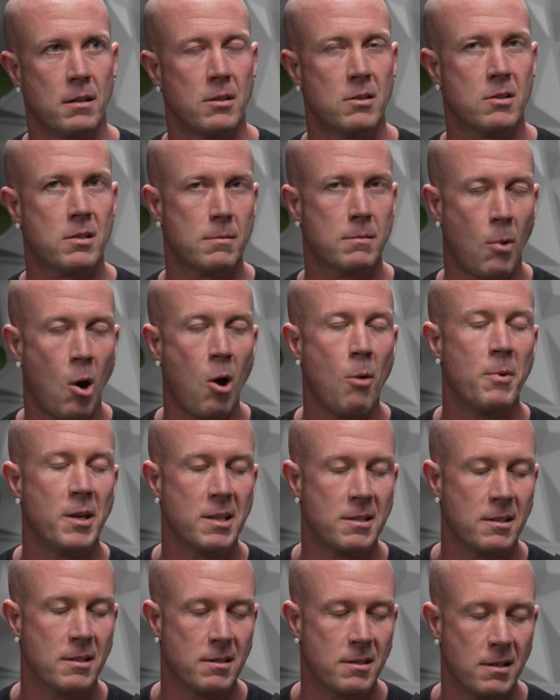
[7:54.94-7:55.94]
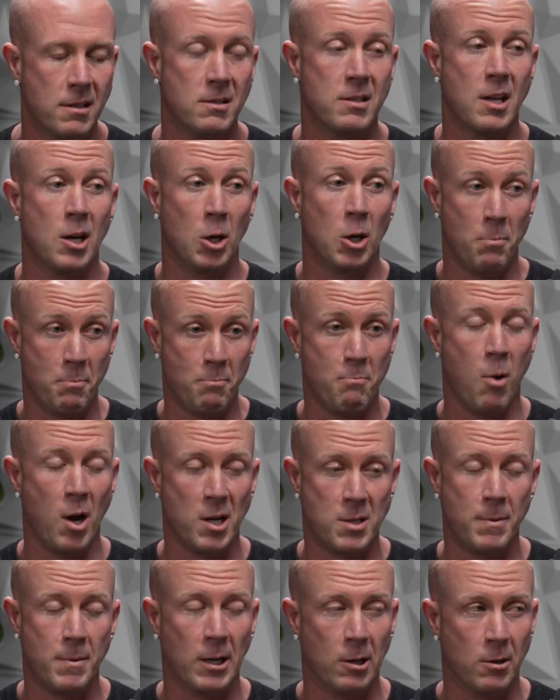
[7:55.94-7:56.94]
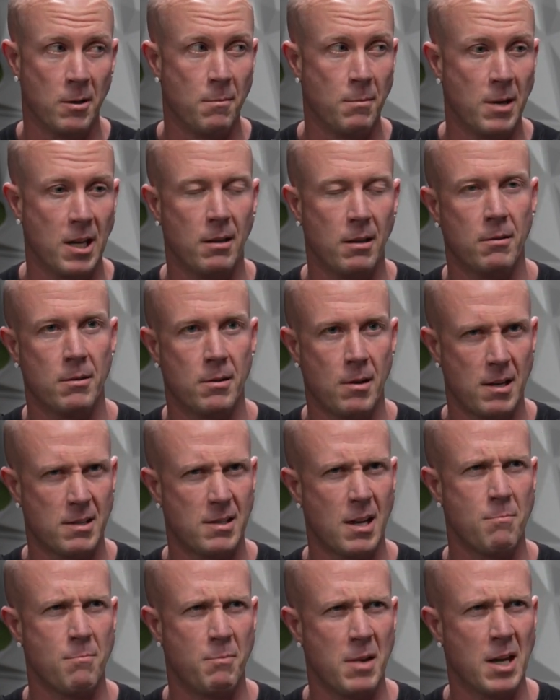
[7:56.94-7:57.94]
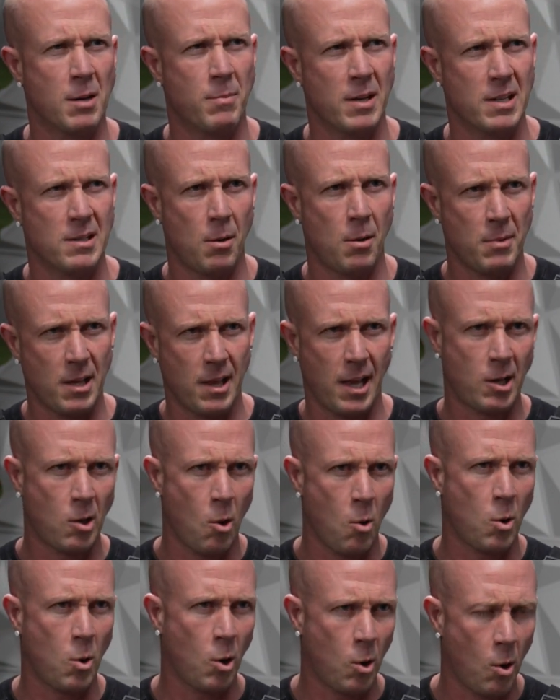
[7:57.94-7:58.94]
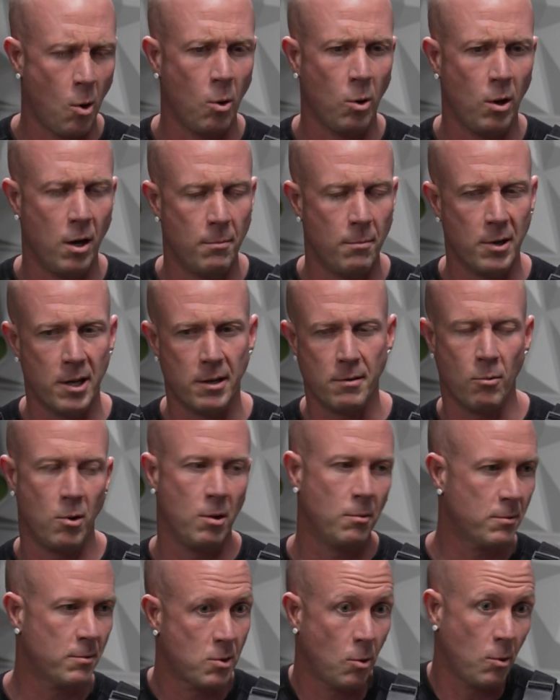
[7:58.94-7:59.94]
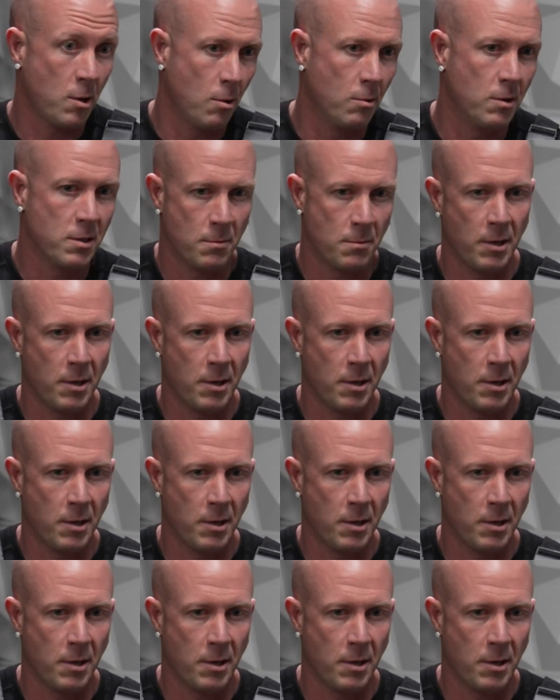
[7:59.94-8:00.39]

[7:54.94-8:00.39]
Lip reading: small businesses that are much bigger than me. When I say big business, I don't mean like Coca-Cola, but well, Toyota's a